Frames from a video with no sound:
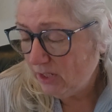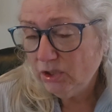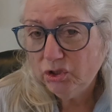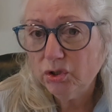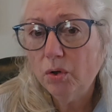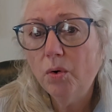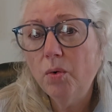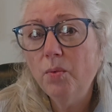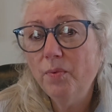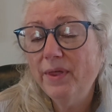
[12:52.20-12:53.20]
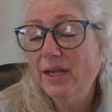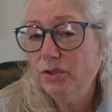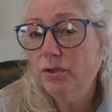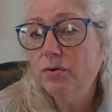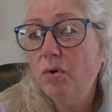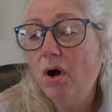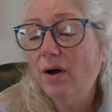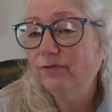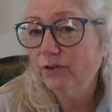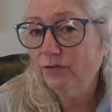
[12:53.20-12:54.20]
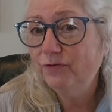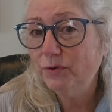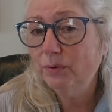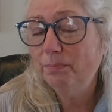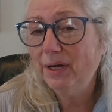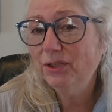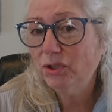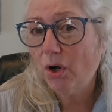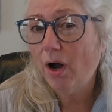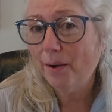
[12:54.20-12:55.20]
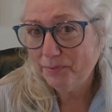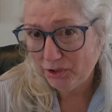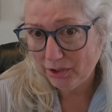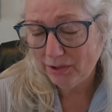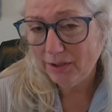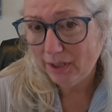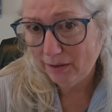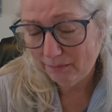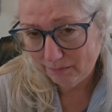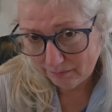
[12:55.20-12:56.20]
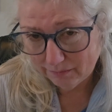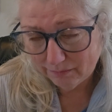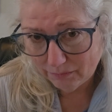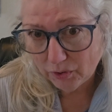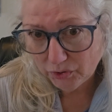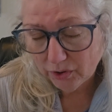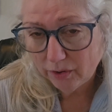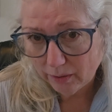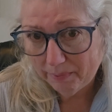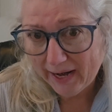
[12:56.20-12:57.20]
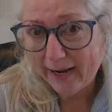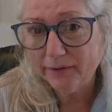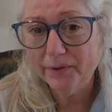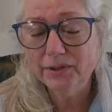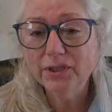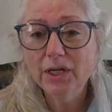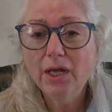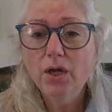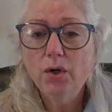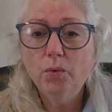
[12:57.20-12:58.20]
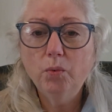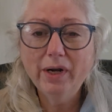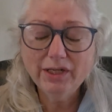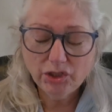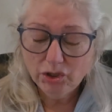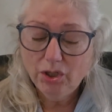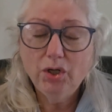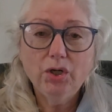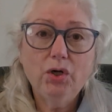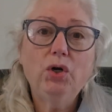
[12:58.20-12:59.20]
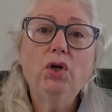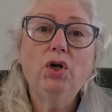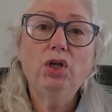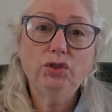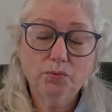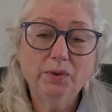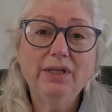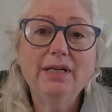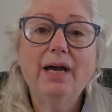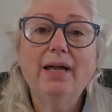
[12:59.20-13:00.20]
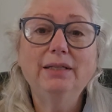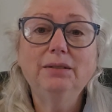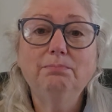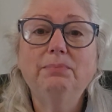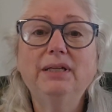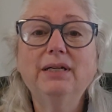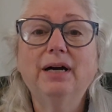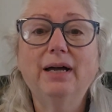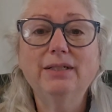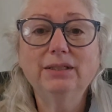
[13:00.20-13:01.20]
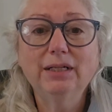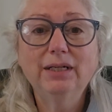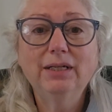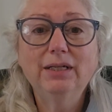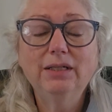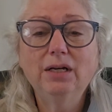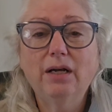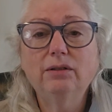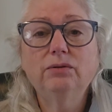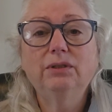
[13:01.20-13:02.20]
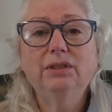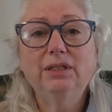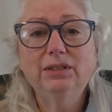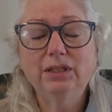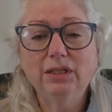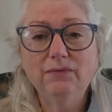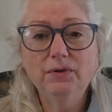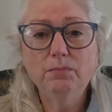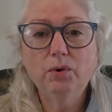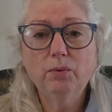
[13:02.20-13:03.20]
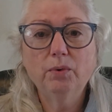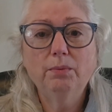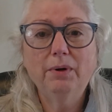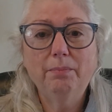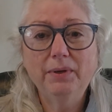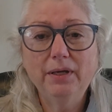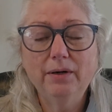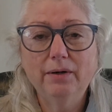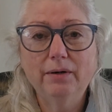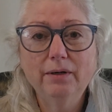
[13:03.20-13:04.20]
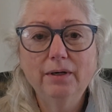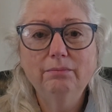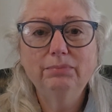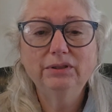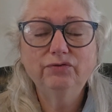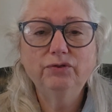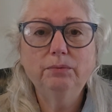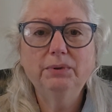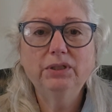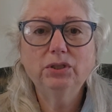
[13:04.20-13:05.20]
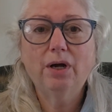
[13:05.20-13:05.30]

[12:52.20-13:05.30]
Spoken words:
So they do offer full bust option in most of their patterns, which is really nice because not only does it give you more room up here, but the full bust